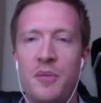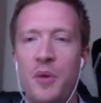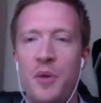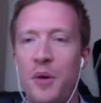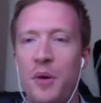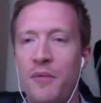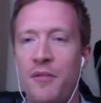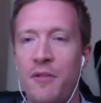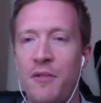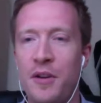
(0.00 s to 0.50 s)

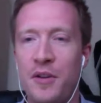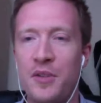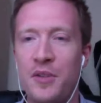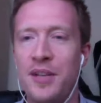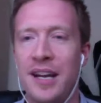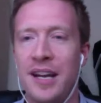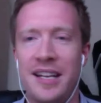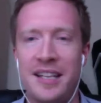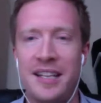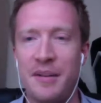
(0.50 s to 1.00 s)
not very good
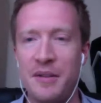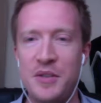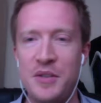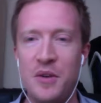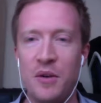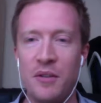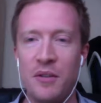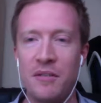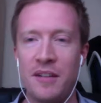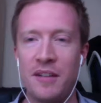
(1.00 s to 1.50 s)
at. It's
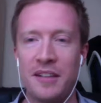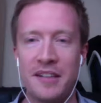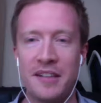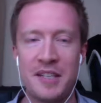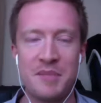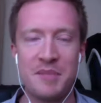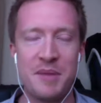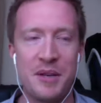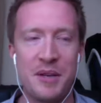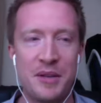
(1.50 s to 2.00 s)
not like I
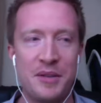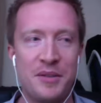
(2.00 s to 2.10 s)
speak